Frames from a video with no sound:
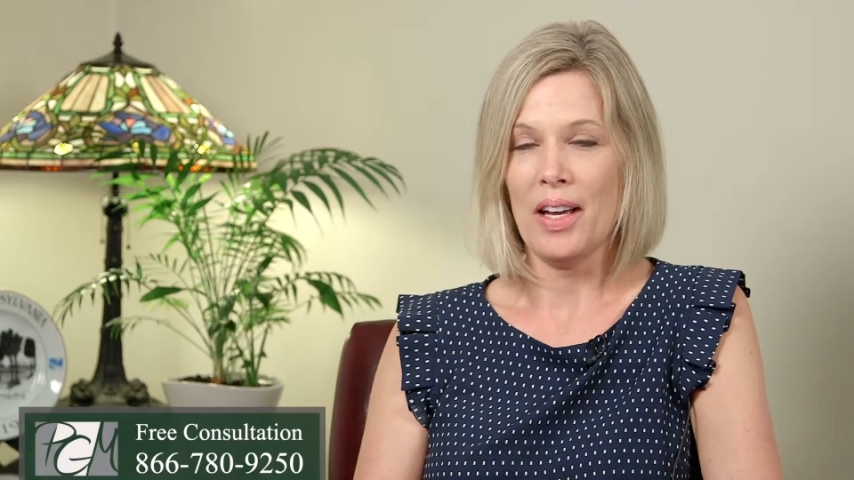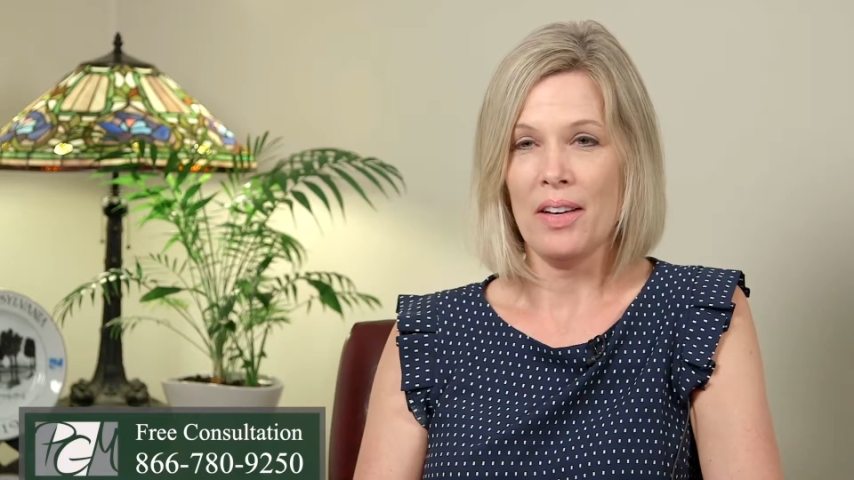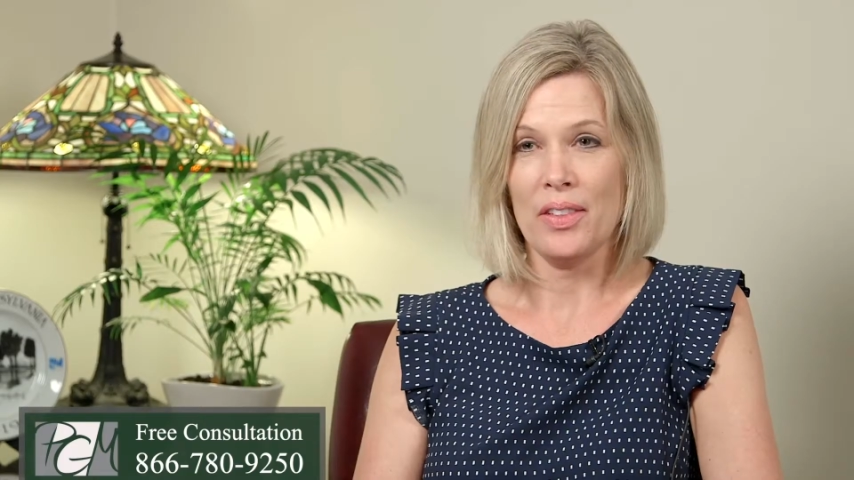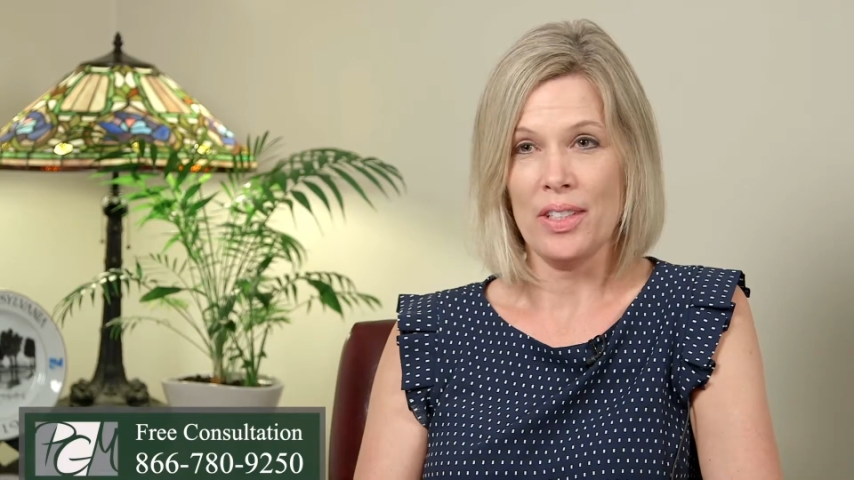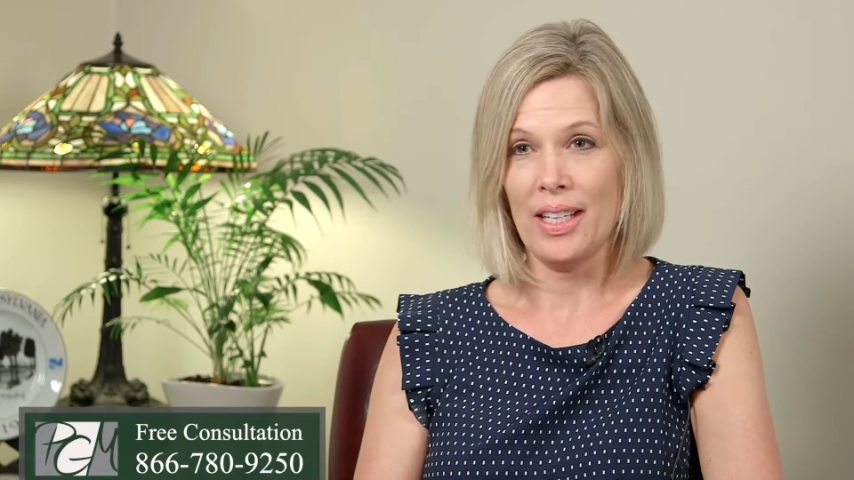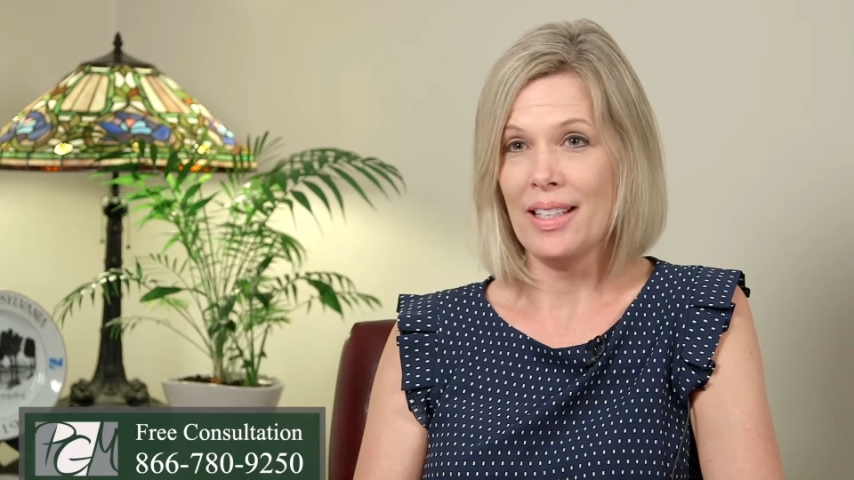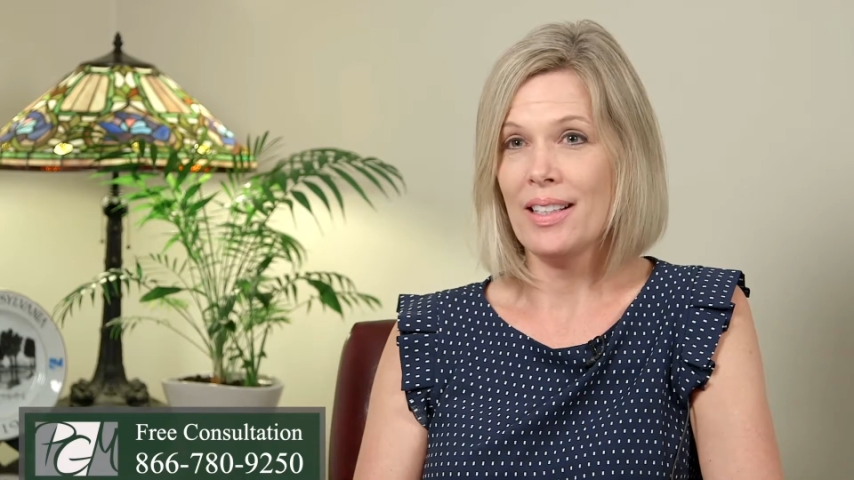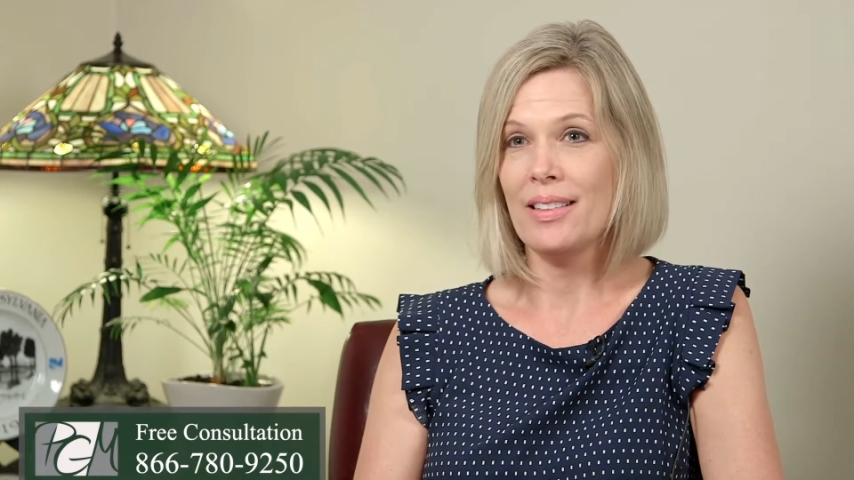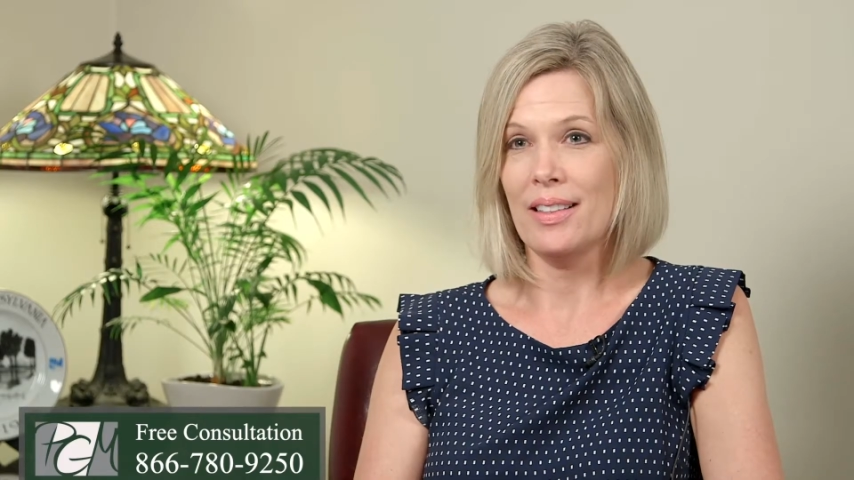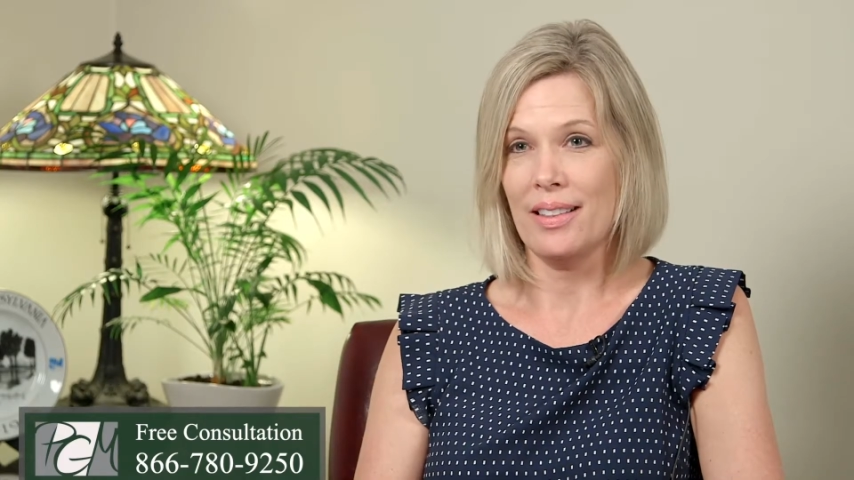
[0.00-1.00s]
I ever
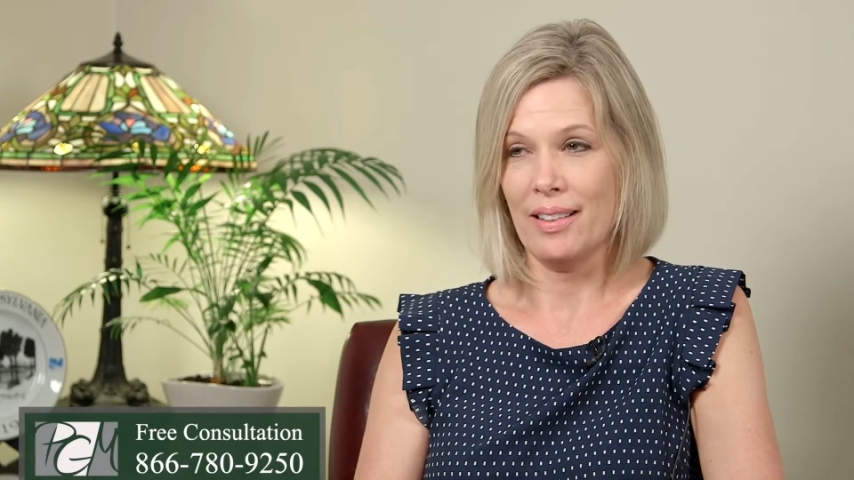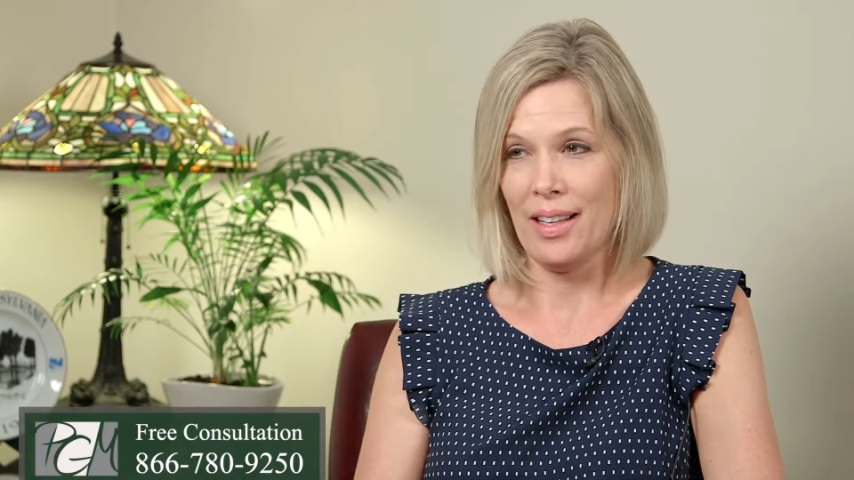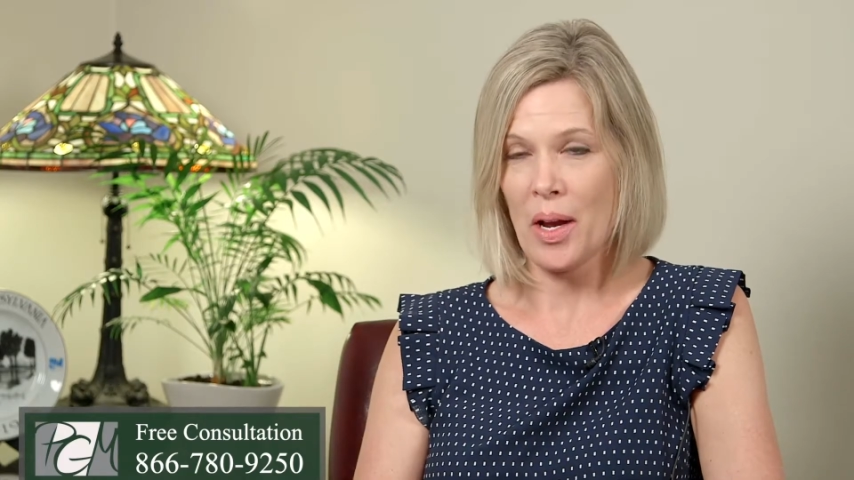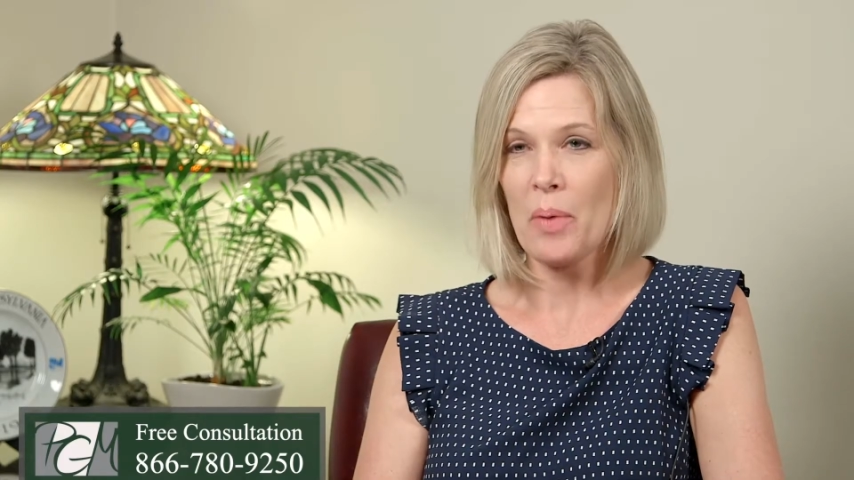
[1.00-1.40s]
needed their